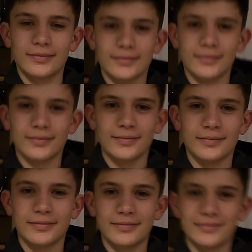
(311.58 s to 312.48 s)
All right,
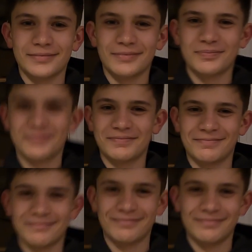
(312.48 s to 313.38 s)
guys, we're back.
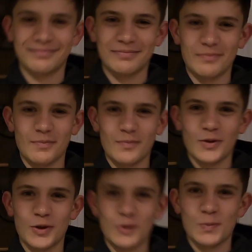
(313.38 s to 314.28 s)
Day
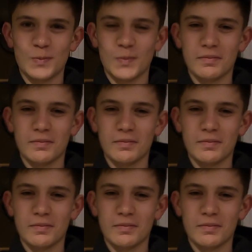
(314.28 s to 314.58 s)
3, right?